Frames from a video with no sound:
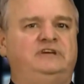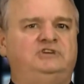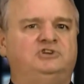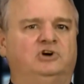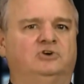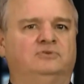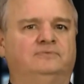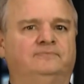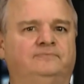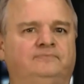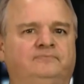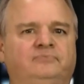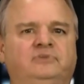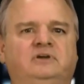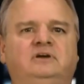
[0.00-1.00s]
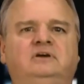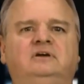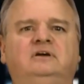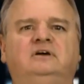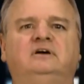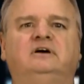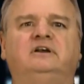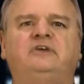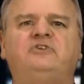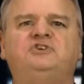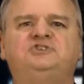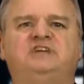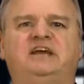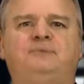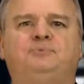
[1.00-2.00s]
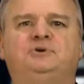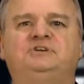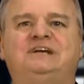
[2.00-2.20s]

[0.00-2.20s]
veto. Another state